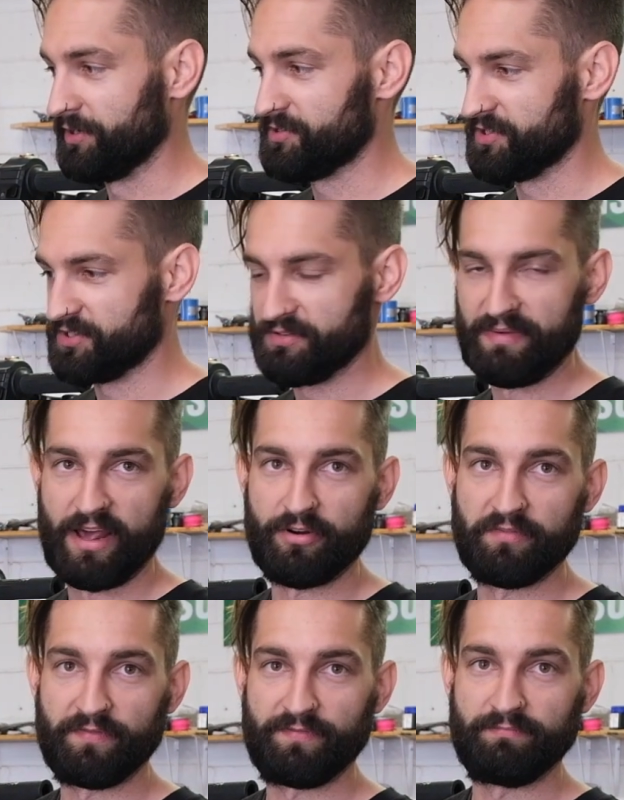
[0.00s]
It's just a matter
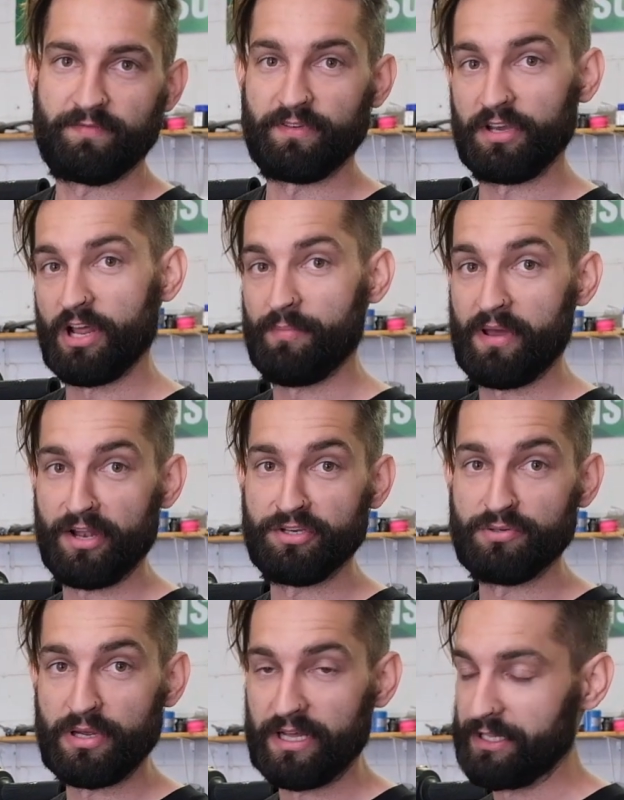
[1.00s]
of fitting up our
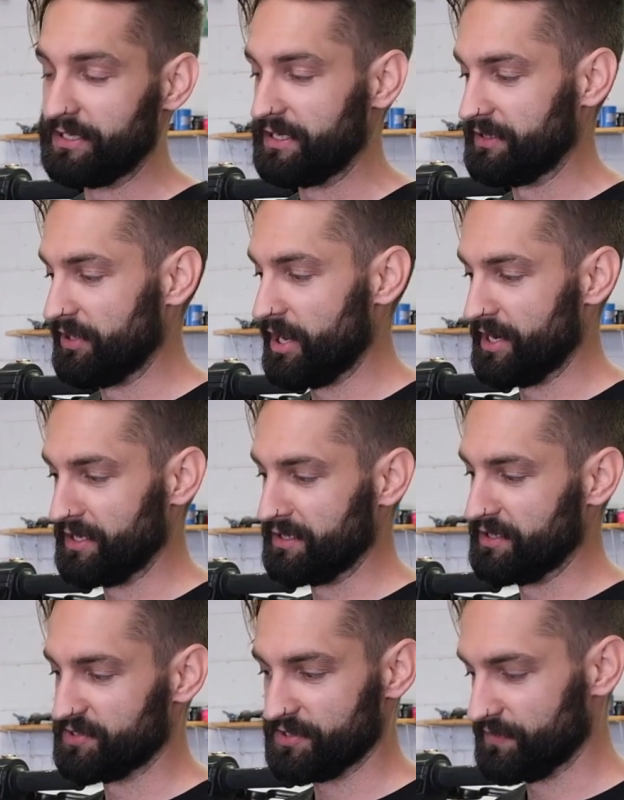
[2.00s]
new LED lighting
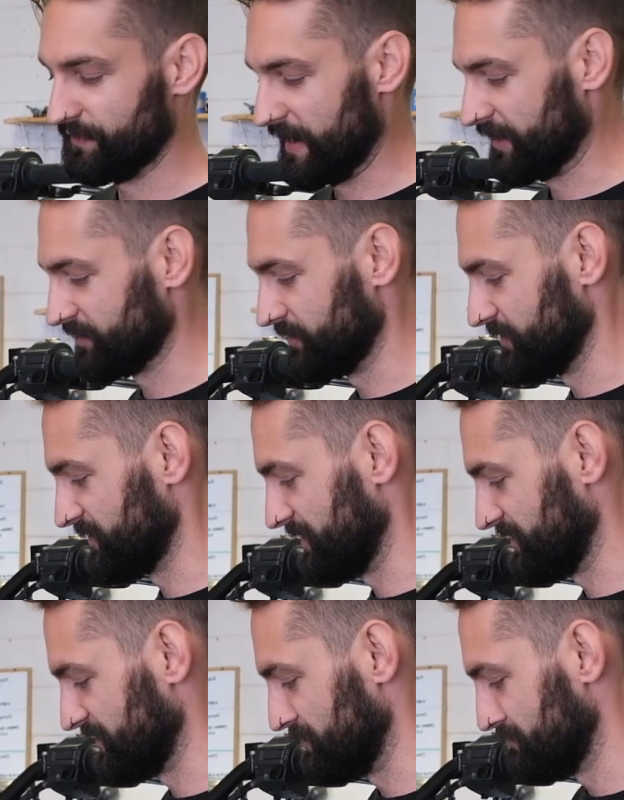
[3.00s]
into the factory
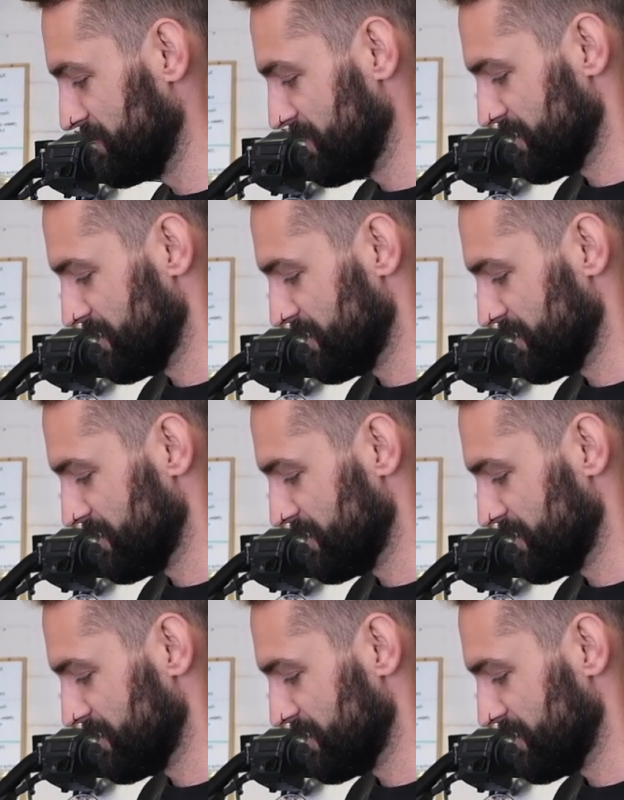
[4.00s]
system.